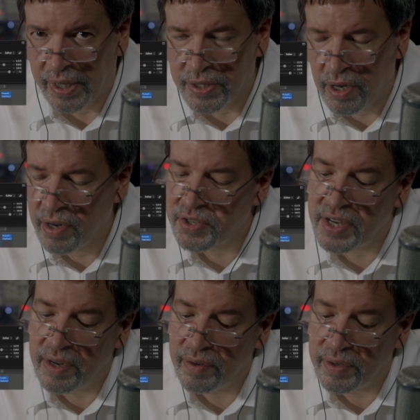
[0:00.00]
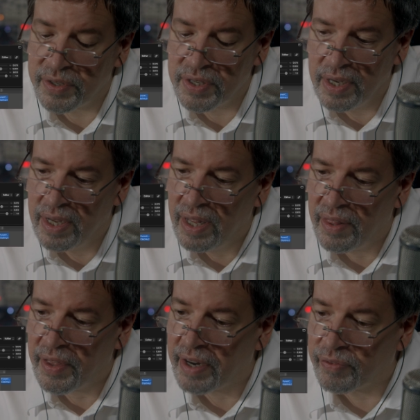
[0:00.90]
guitar sounds
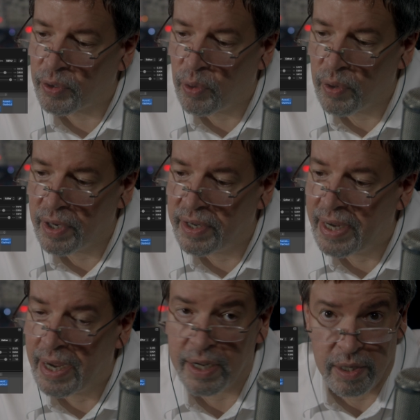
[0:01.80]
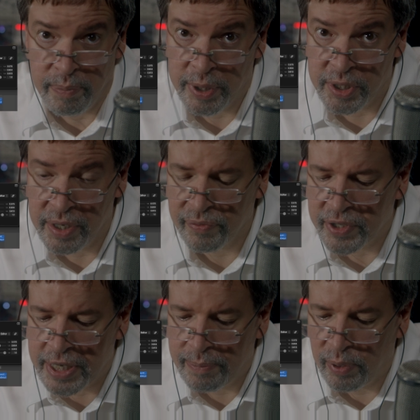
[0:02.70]
that I've recorded at a bunch of
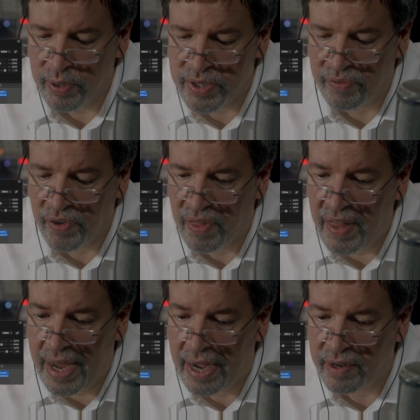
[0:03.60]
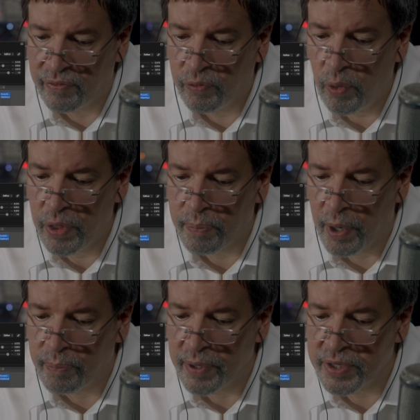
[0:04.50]
different temples for that, for the
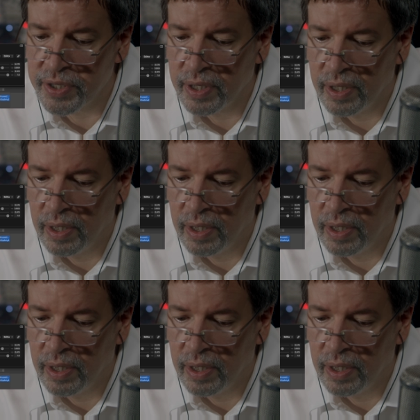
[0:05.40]
purpose.